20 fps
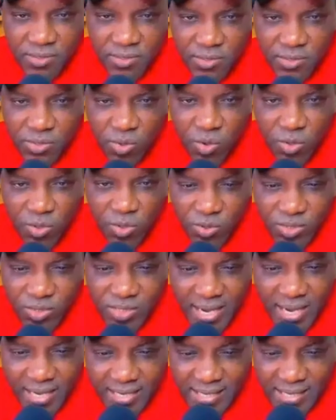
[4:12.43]
So you
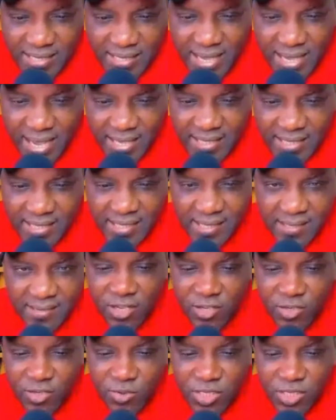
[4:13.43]
take this test,
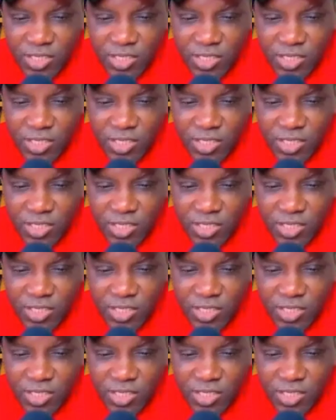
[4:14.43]
you